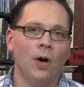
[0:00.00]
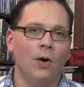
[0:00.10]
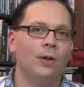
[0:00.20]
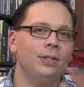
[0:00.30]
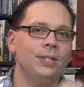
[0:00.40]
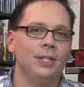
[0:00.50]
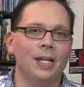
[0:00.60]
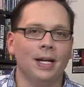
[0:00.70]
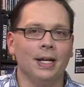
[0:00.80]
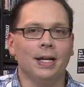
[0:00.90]
on
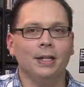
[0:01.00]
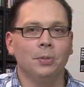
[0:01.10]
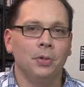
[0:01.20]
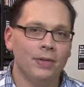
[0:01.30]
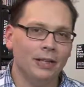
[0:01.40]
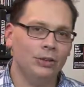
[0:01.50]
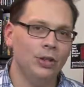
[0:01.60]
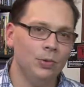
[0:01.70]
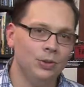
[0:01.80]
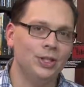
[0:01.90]
today, and the movie I
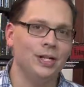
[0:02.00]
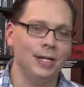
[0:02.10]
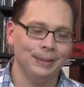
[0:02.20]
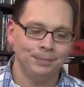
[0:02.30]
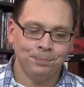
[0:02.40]
chose today